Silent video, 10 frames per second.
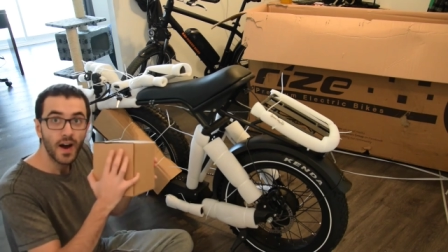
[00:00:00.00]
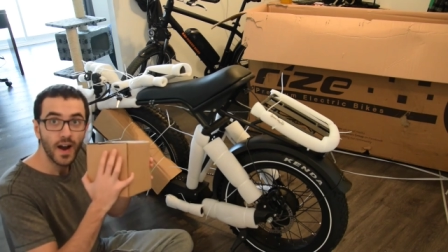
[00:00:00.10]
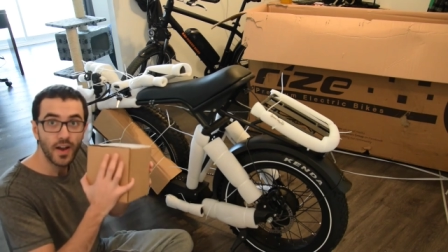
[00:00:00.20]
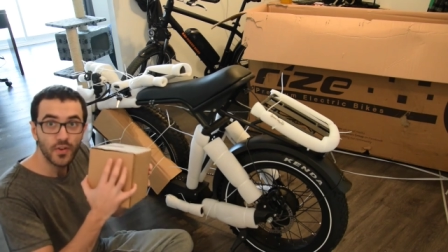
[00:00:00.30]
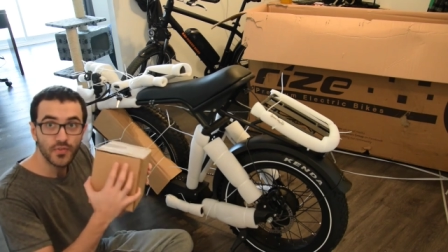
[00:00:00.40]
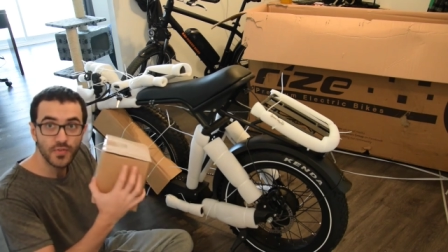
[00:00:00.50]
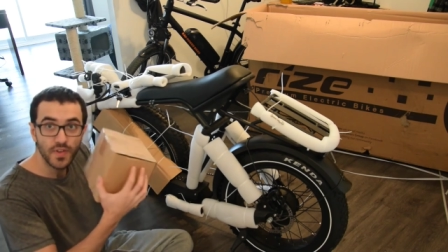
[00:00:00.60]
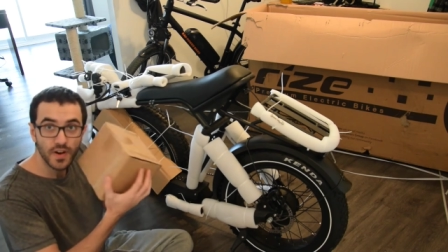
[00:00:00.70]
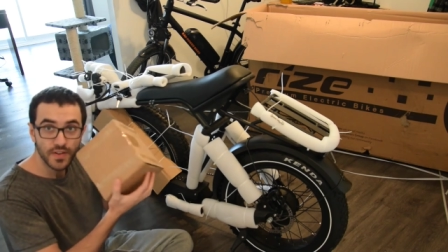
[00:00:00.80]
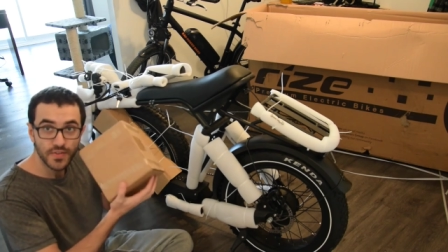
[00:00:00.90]
I also
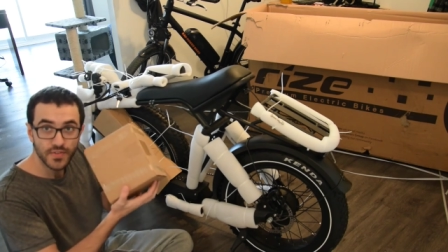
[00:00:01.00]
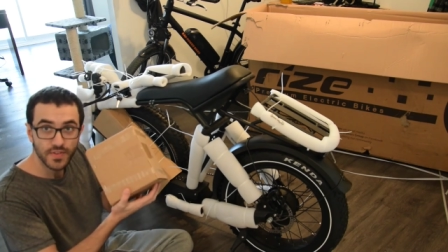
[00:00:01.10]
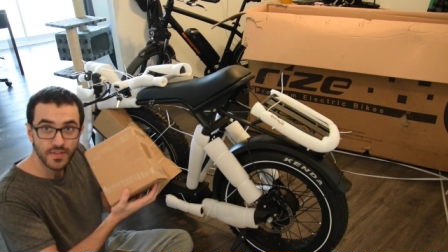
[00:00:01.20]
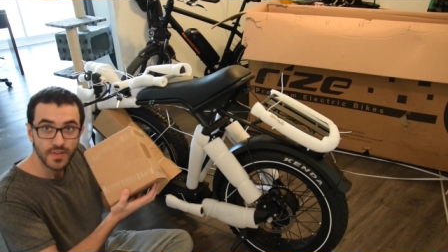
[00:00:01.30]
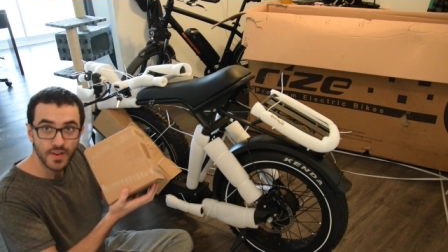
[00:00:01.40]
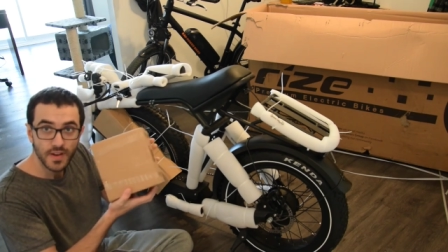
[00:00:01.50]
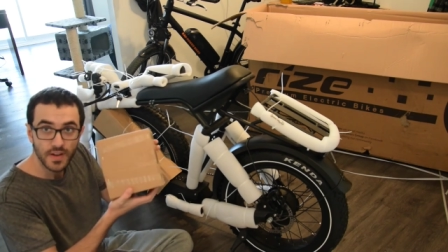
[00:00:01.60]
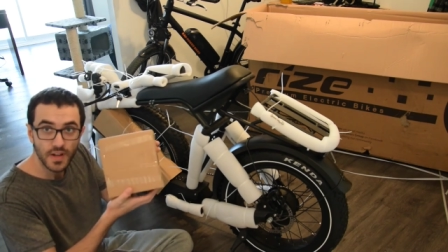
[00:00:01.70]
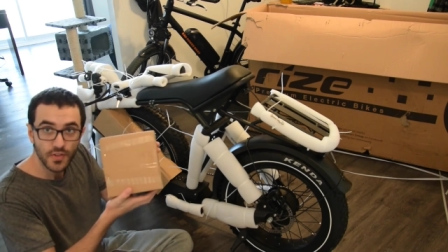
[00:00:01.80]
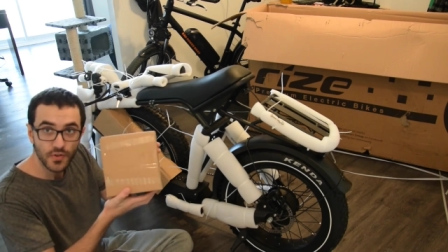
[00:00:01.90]
noticed
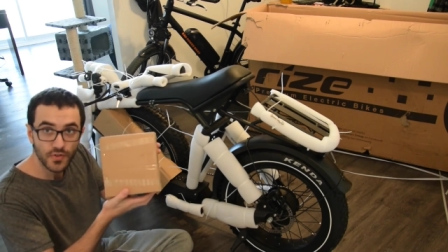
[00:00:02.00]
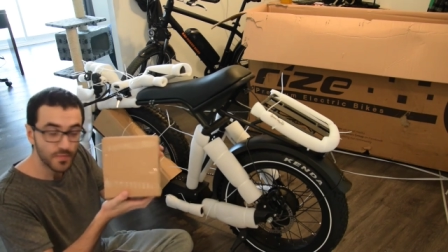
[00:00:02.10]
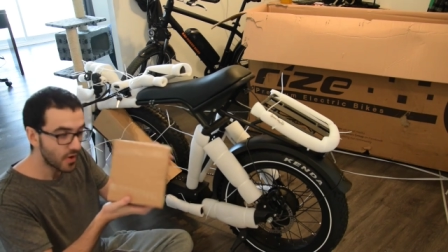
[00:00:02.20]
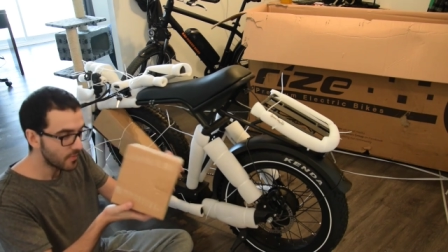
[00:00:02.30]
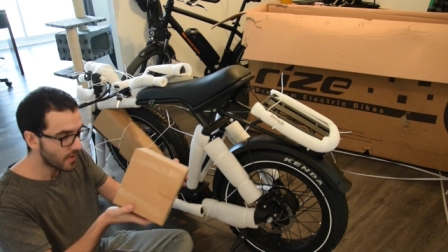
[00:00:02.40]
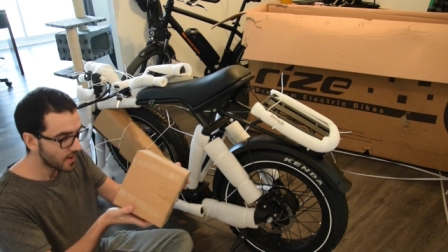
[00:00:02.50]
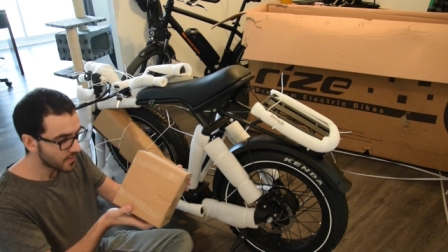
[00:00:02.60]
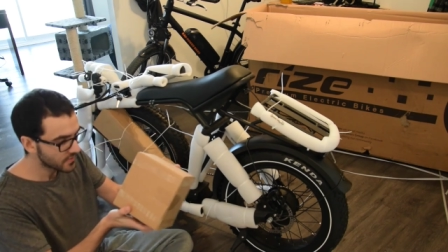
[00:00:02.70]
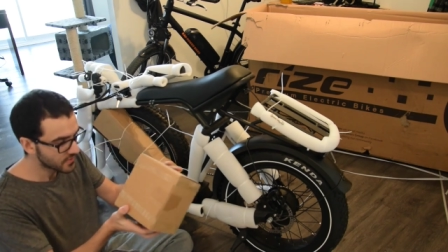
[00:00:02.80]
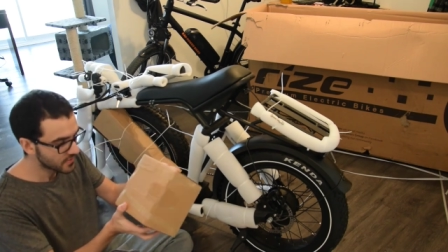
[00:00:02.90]
another small
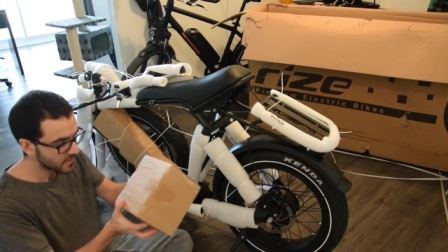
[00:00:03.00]
box